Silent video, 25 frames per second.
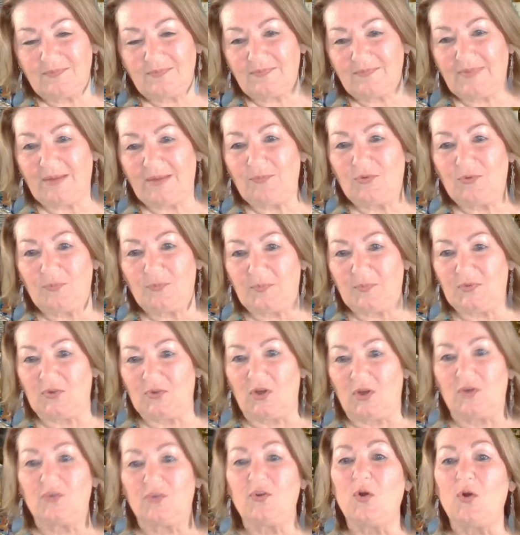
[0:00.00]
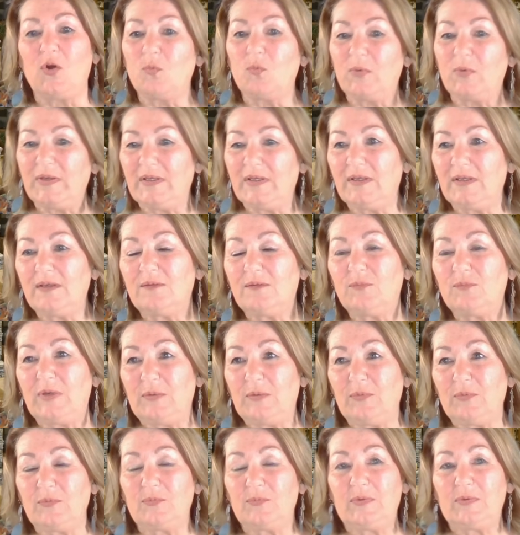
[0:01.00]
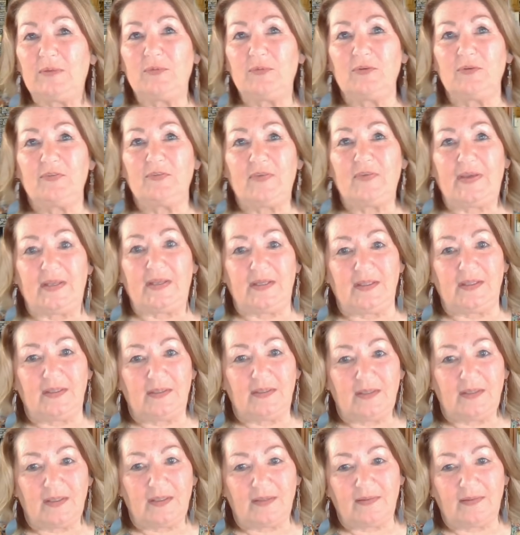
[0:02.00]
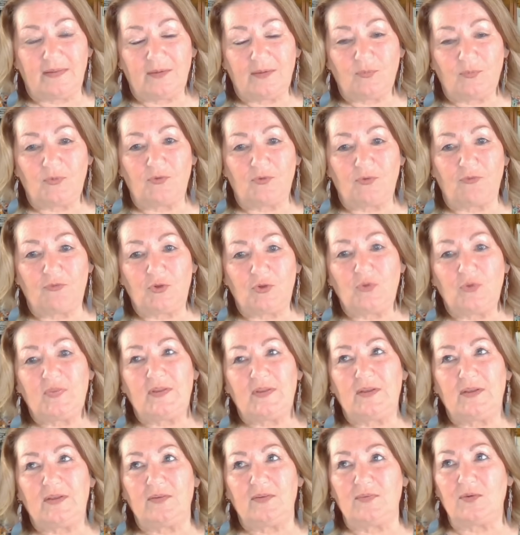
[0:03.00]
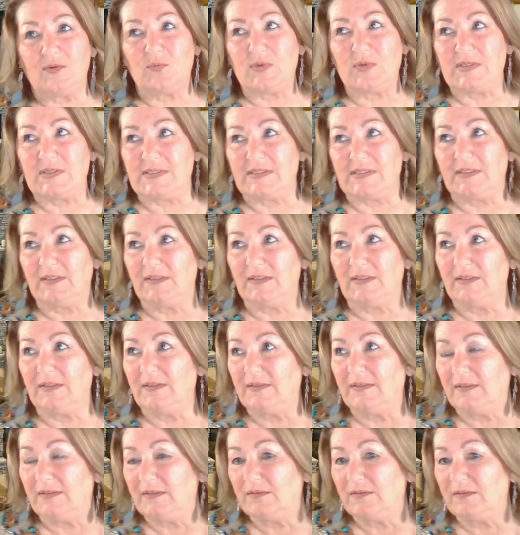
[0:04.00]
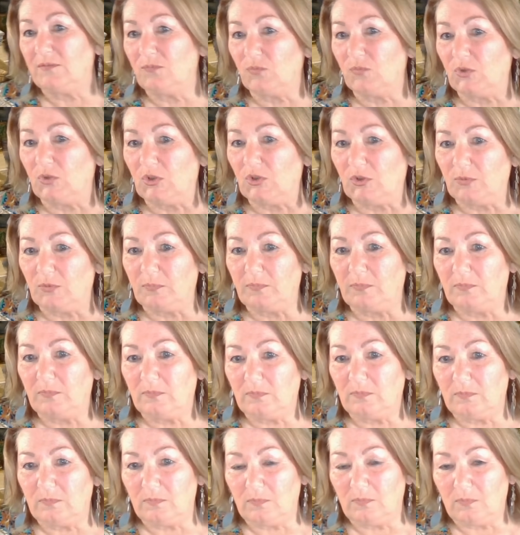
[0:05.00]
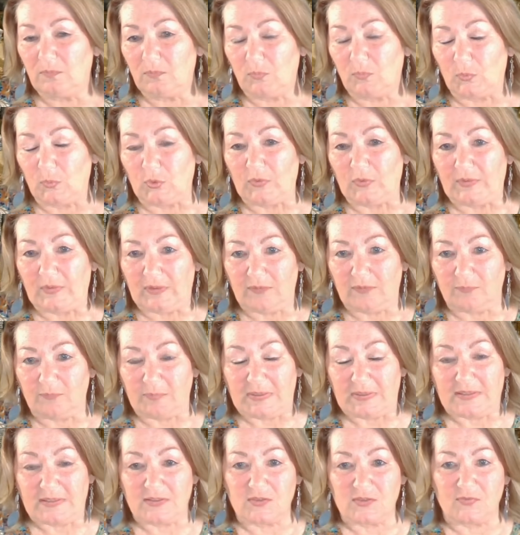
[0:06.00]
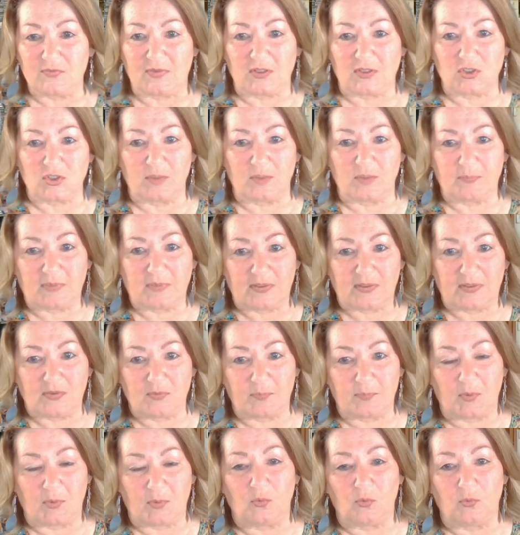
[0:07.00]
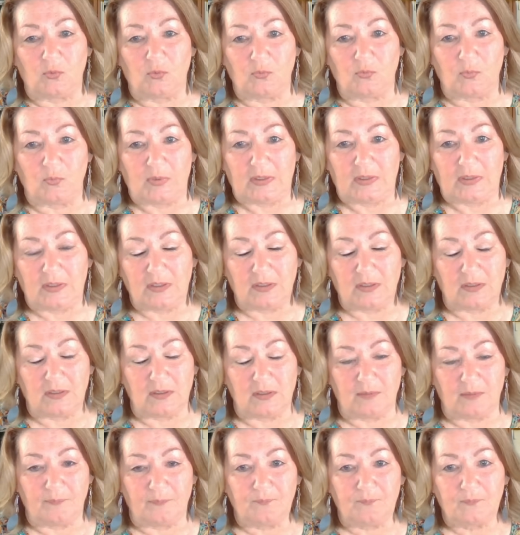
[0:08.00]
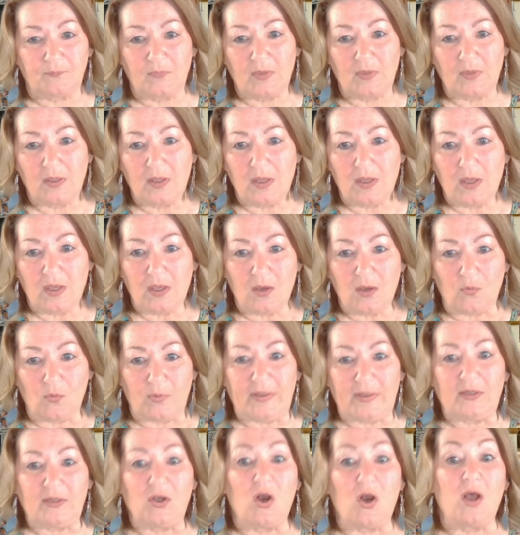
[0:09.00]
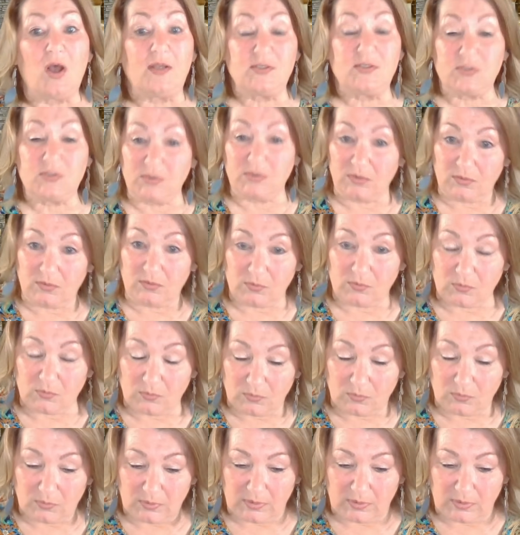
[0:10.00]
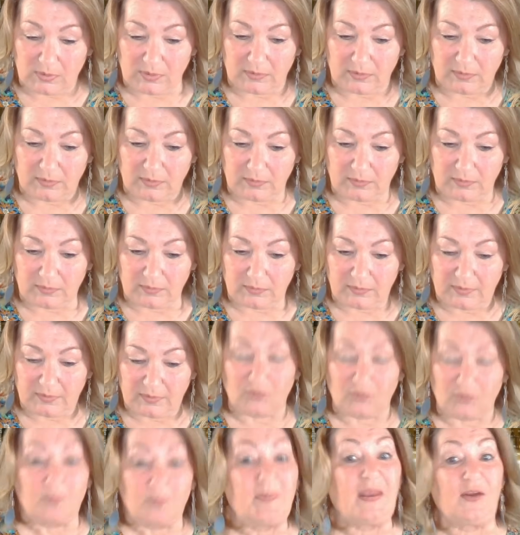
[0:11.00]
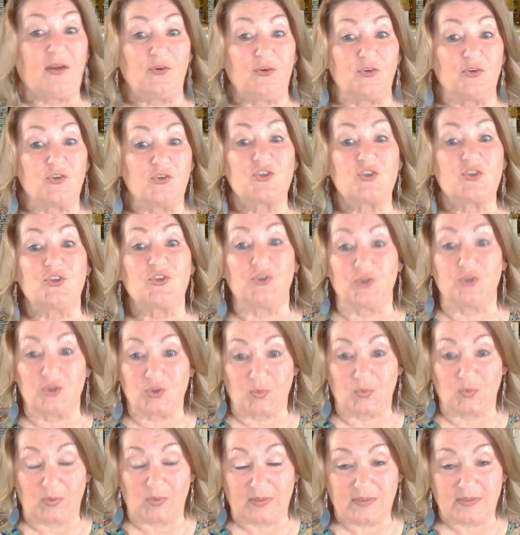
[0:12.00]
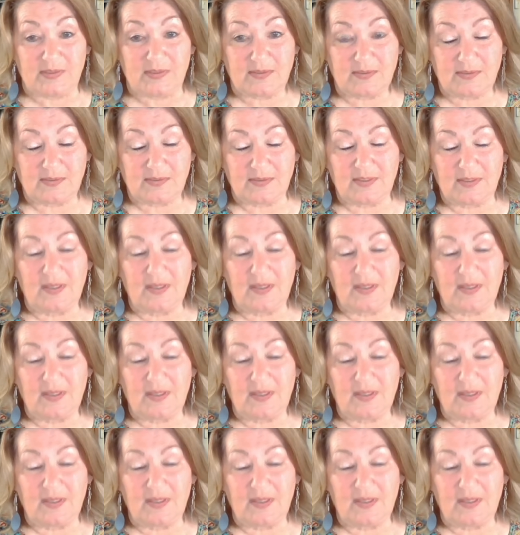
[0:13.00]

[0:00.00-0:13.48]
that was bizarre. So we were fading, and there was a few things that we did that were worthy of being disfellowshipped, I suppose. We had gone to his parents' church once.